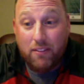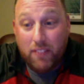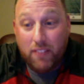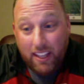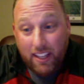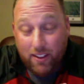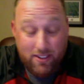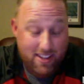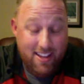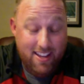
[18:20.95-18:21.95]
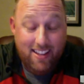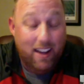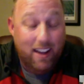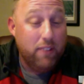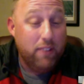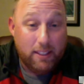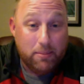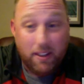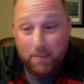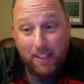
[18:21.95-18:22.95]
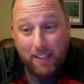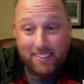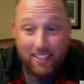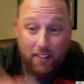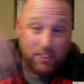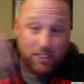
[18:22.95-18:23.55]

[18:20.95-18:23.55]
video on Facebook of myself, just